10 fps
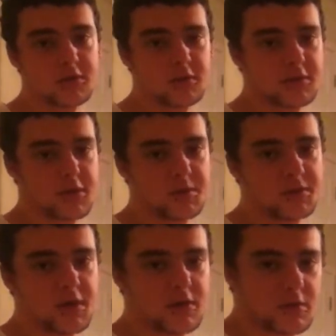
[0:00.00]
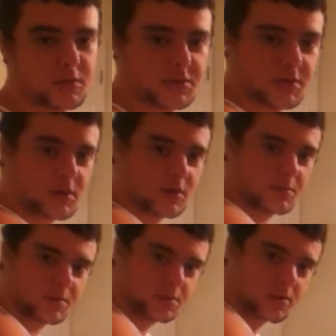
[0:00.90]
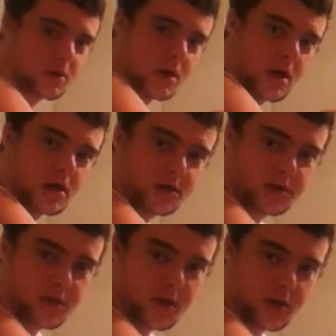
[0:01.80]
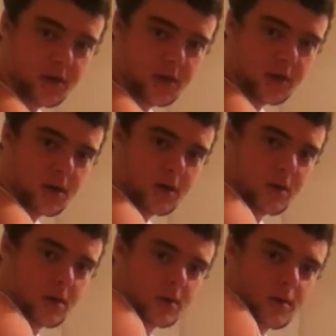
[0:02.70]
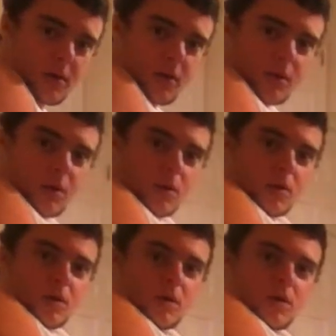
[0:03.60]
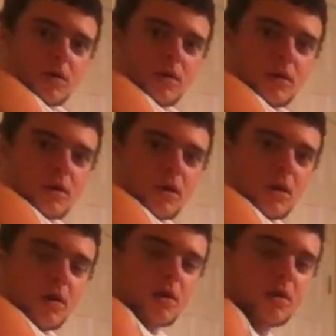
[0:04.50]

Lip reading: same exact thing, but I see a lot of people, they start here, and then they go to there,